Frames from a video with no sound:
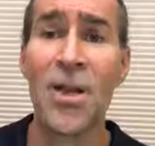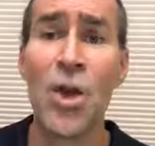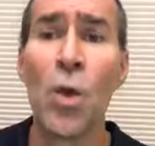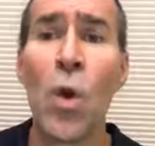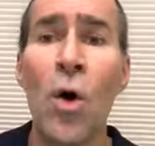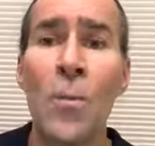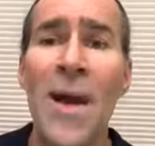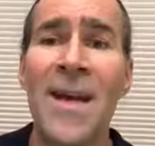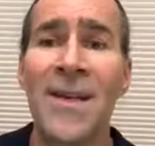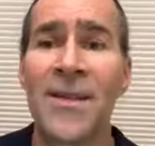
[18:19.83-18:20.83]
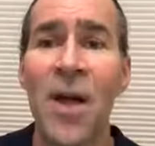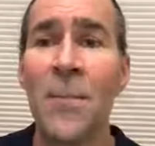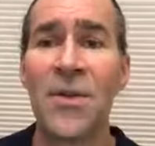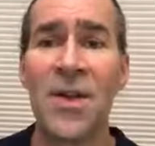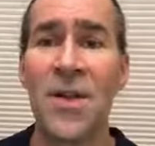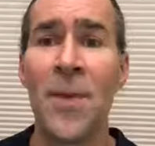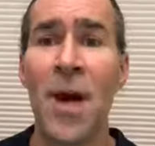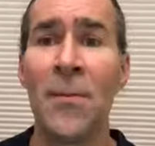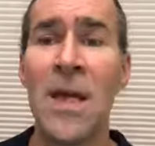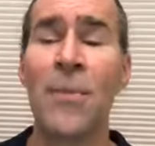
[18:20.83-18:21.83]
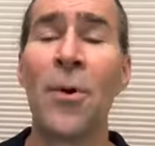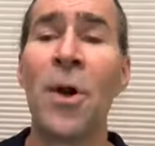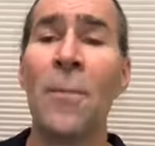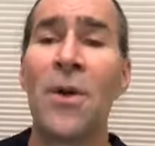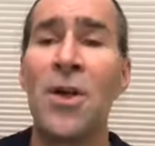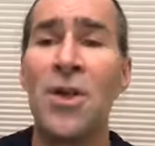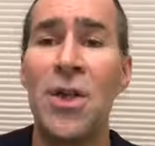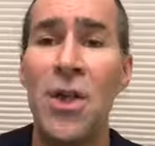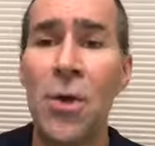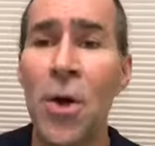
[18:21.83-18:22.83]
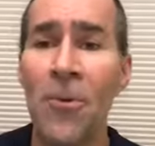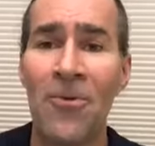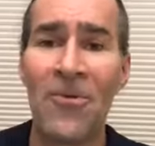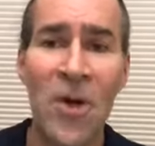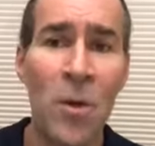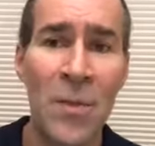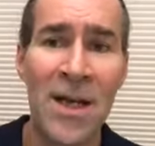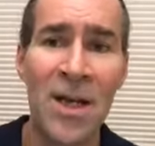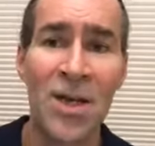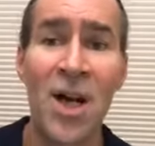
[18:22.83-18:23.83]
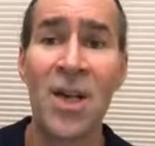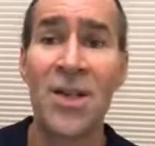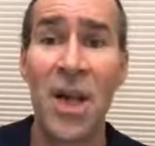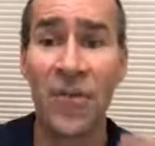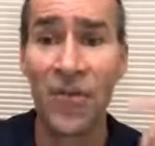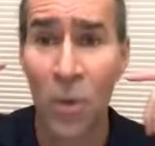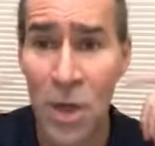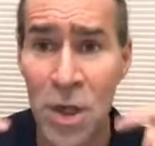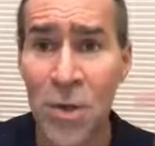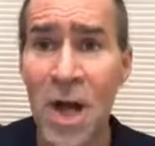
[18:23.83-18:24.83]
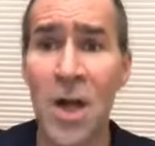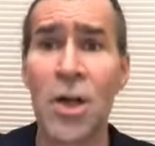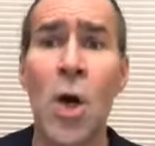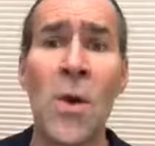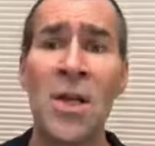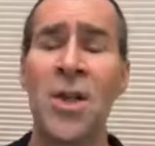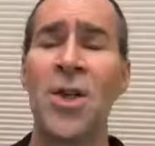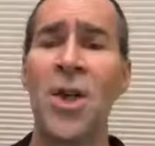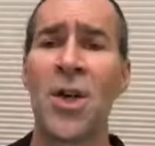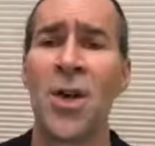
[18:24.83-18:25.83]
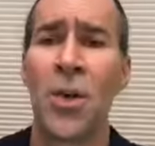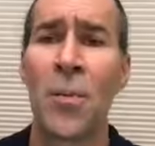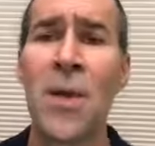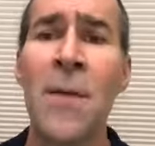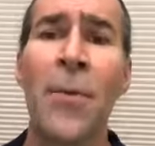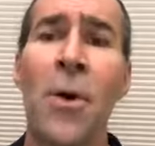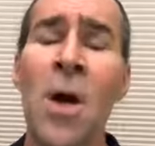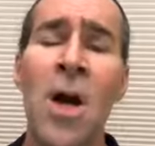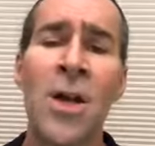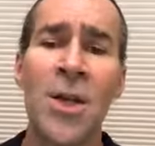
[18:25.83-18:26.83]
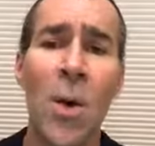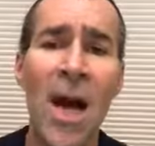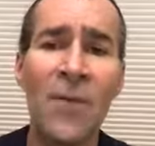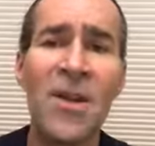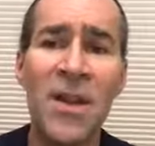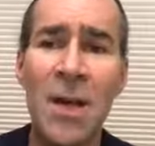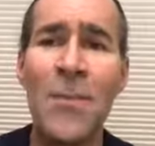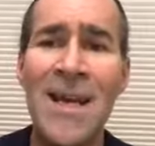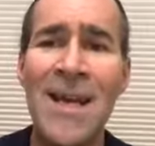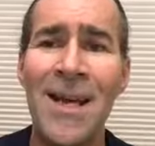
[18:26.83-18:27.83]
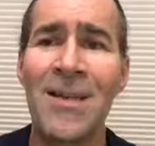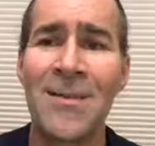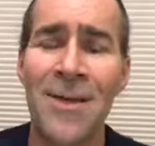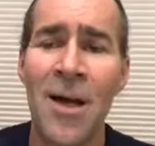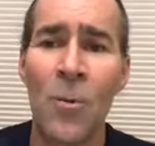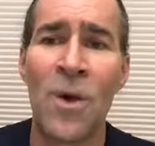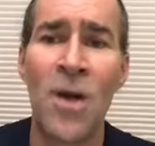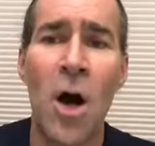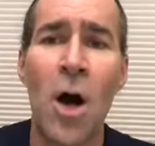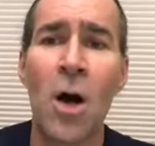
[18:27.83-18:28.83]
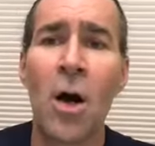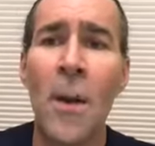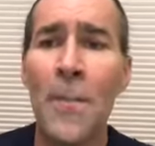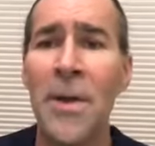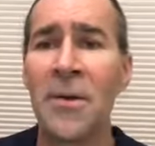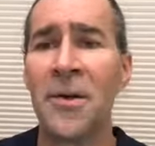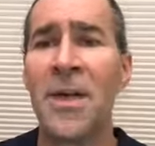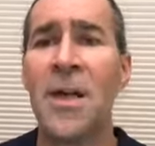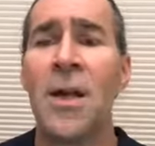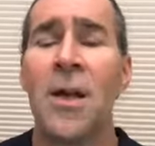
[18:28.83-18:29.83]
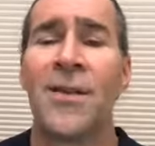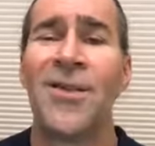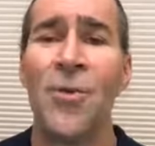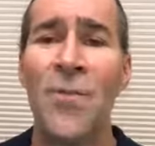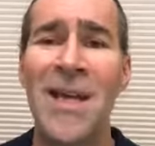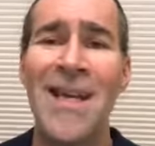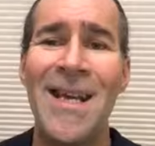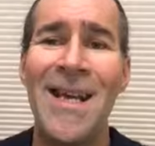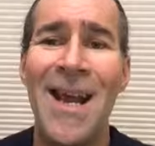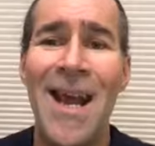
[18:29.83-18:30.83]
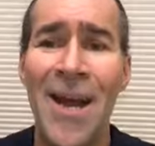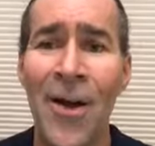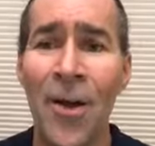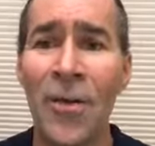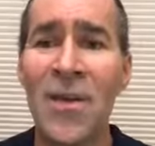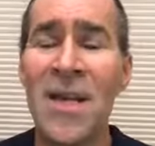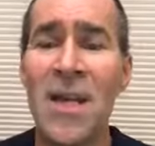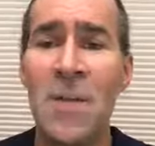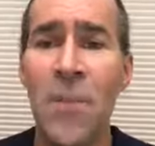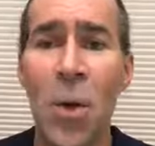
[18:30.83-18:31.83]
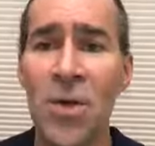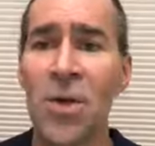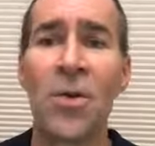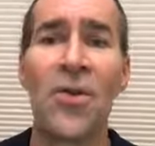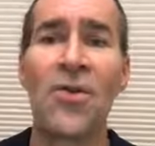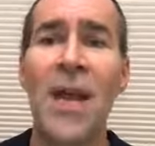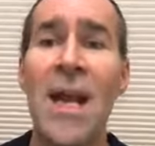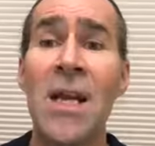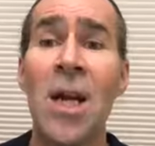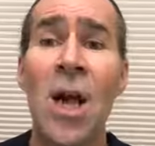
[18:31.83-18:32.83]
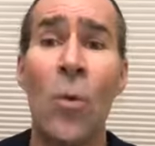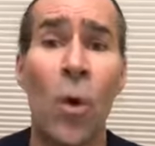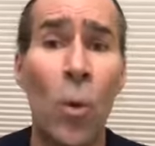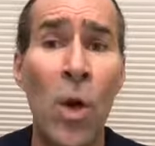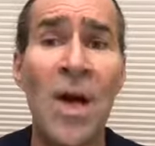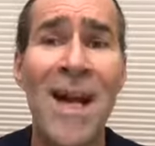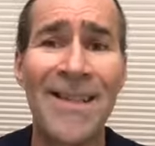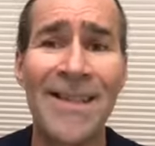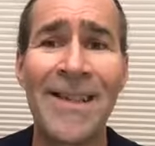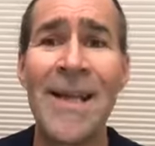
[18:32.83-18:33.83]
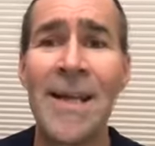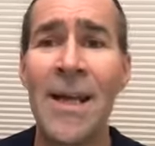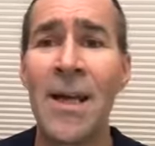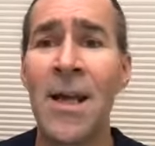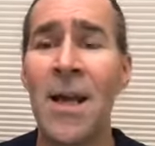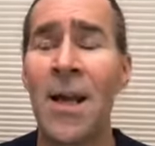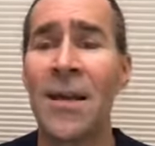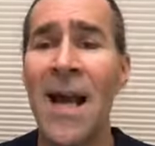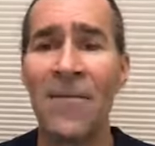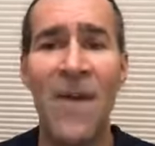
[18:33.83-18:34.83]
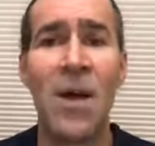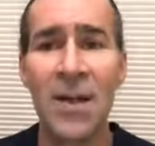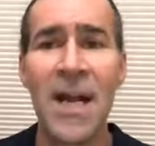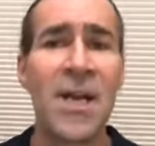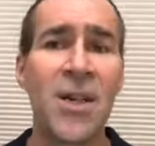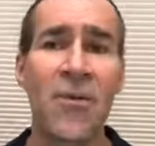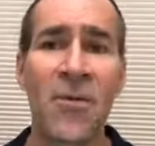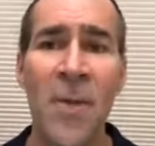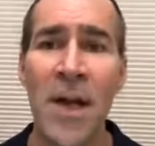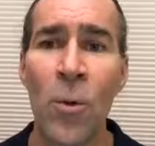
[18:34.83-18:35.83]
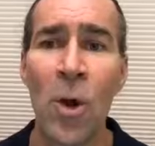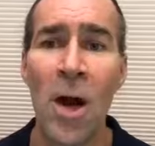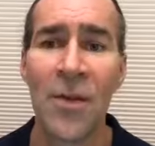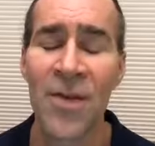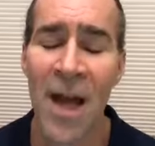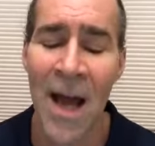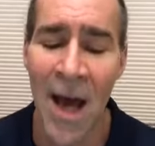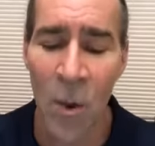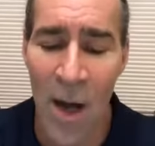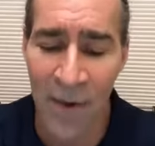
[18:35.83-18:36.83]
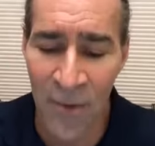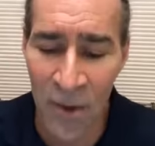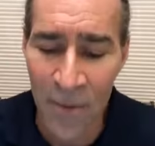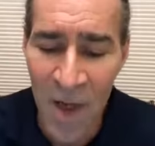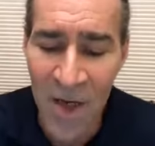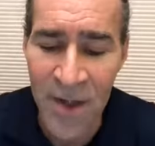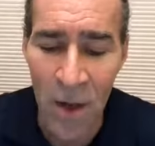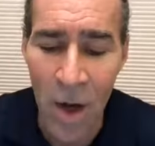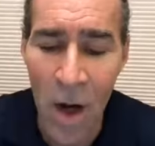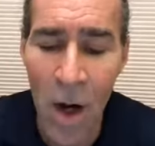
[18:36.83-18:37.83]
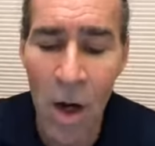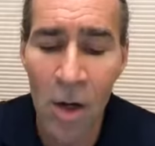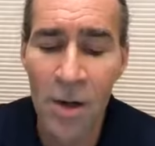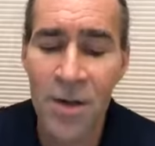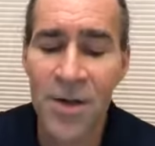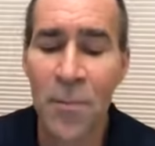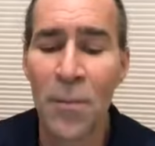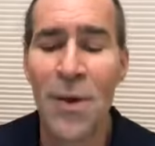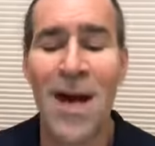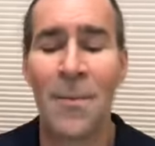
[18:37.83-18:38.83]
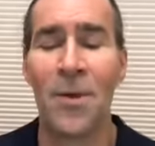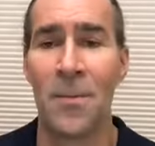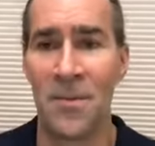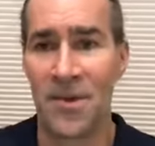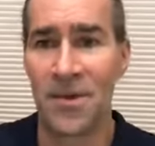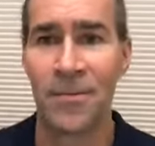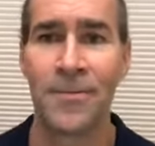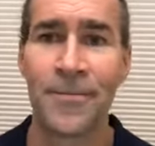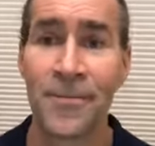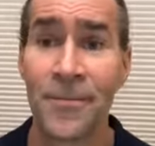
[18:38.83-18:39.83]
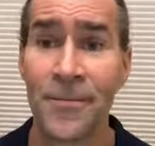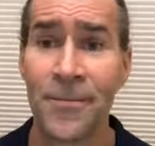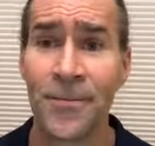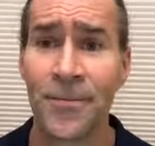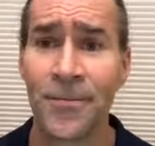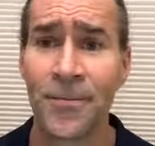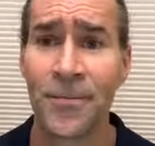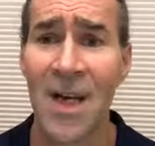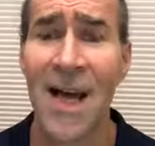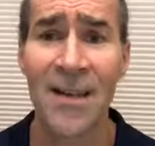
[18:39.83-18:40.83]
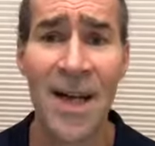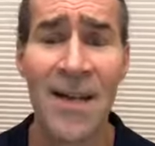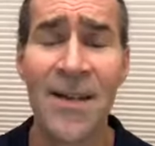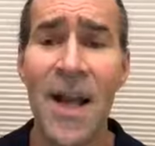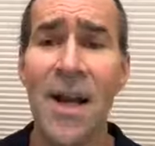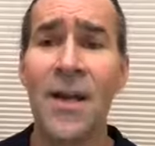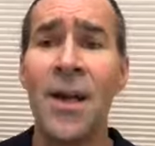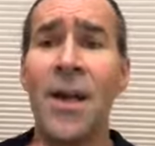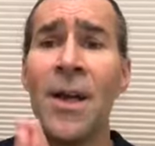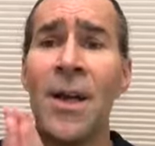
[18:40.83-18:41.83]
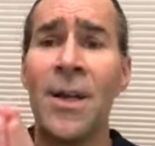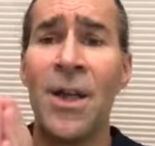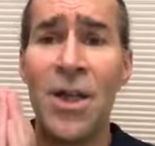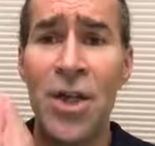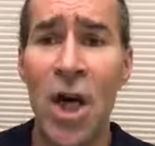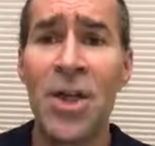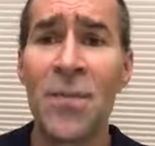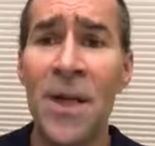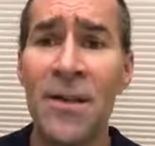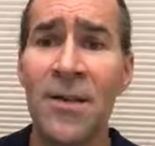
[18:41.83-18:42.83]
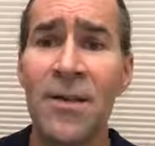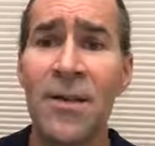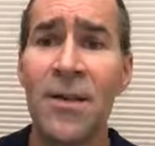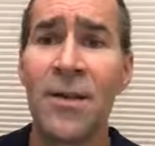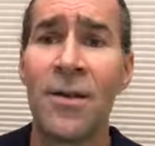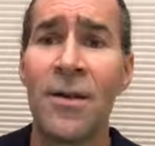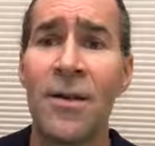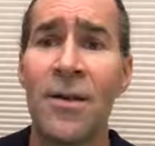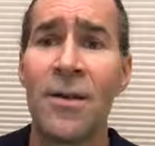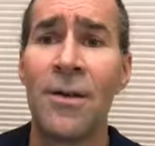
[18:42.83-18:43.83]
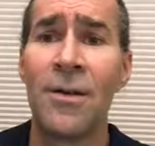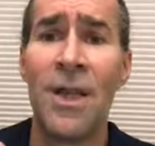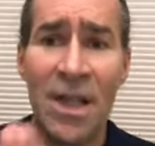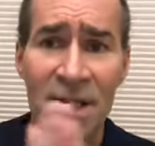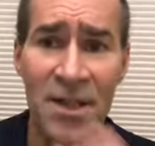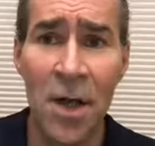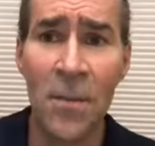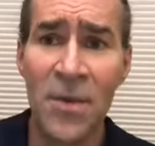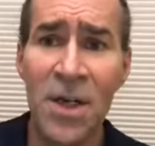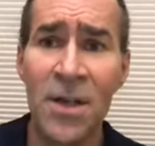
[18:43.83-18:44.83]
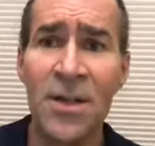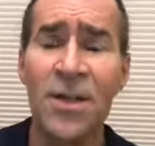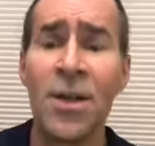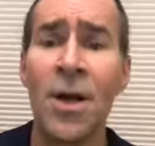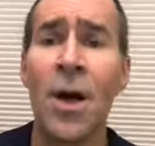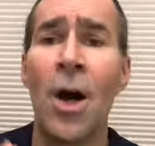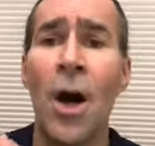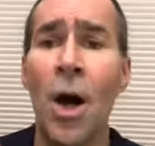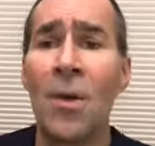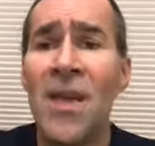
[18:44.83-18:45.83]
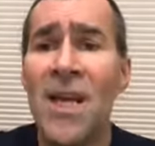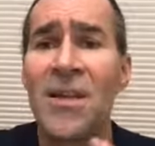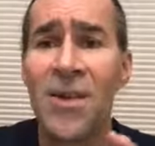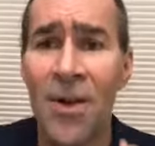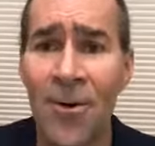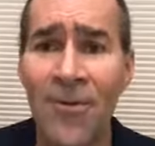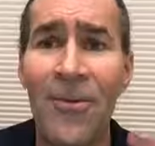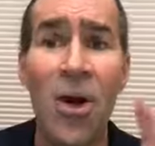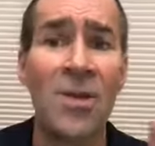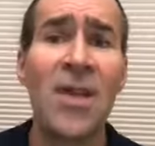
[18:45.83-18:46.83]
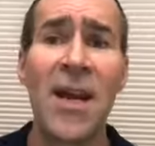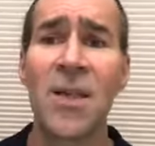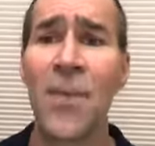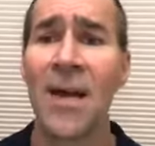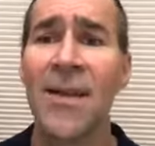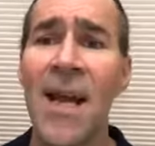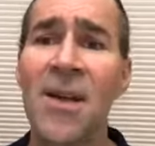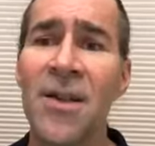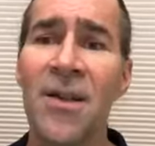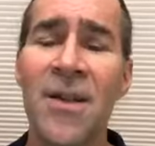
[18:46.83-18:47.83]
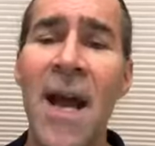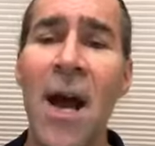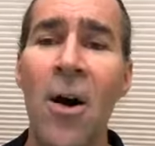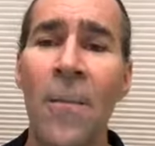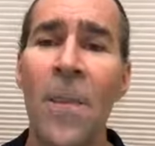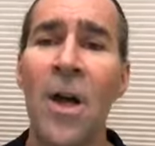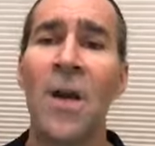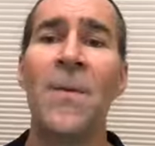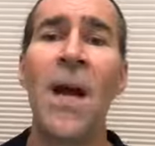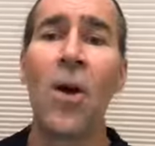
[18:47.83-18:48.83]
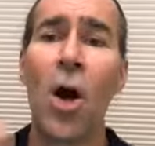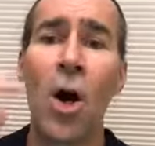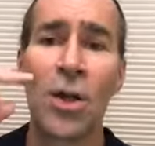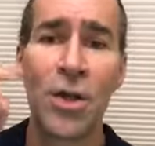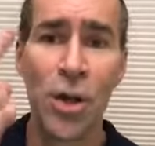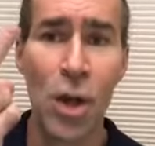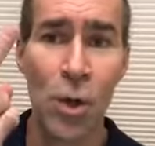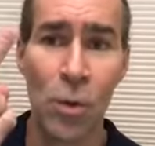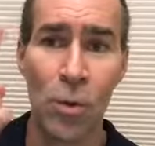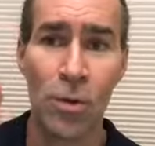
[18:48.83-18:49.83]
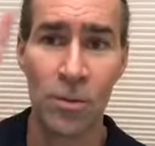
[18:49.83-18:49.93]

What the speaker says: You won't make assumptions about people because you don't fear being judged, therefore you're not going to judge other people. So everything begins with our ability to be in a healthy emotional state where we're not seeking that validation from anywhere else. However, there are some problems. As I said, the judgments, the assumptions are these false expectations. Now, there are two